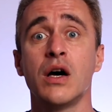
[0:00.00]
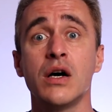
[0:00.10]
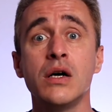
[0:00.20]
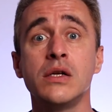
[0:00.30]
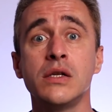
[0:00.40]

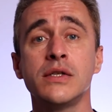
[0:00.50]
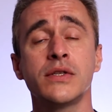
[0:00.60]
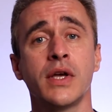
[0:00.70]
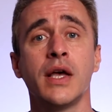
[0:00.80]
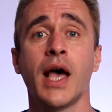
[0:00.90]

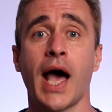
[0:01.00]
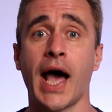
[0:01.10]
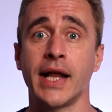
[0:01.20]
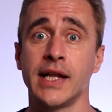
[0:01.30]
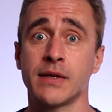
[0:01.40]

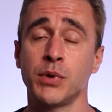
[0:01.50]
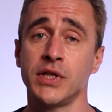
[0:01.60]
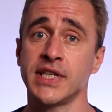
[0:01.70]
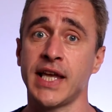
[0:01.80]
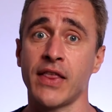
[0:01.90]
and let's put it
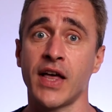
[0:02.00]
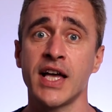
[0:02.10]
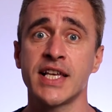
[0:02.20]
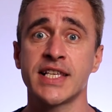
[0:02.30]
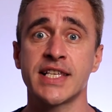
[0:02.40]

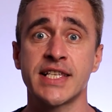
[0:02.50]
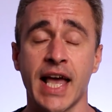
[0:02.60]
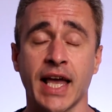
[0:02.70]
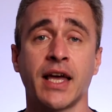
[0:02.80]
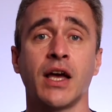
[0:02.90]
together,
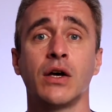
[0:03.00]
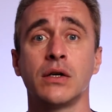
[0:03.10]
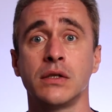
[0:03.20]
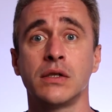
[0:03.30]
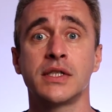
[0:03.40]
sec
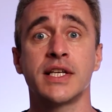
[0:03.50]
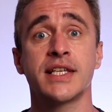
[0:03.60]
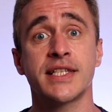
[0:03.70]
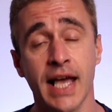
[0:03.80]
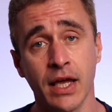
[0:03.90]
and
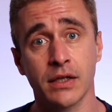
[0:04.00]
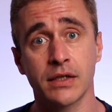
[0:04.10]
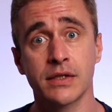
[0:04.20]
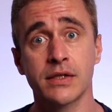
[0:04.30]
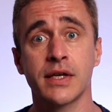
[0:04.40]

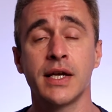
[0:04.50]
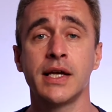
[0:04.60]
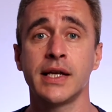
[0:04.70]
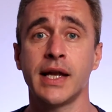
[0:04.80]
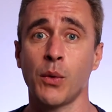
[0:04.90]
second.
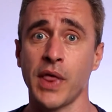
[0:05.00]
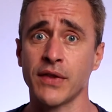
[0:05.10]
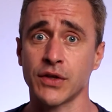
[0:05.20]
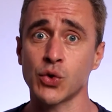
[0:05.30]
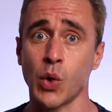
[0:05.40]
Now without
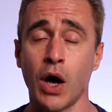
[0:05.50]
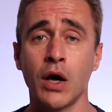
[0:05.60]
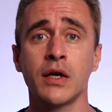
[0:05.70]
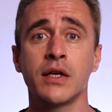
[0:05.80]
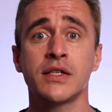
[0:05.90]
the
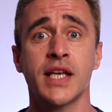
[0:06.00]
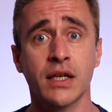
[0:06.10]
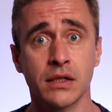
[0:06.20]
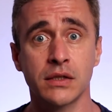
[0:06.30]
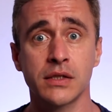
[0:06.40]
schwa,
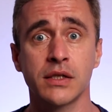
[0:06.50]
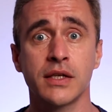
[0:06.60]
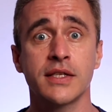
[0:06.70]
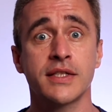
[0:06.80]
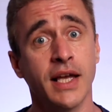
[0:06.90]
second.
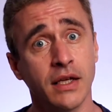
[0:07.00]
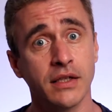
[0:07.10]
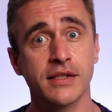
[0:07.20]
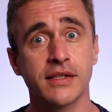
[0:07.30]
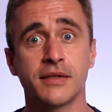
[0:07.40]

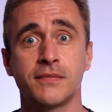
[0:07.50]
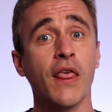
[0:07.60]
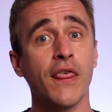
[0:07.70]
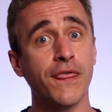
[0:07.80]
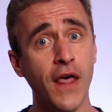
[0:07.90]

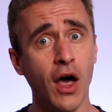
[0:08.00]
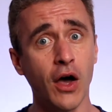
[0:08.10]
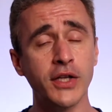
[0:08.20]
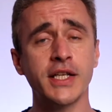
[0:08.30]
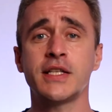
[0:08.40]

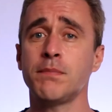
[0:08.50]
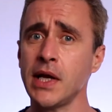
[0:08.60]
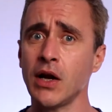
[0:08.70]
Third is a bit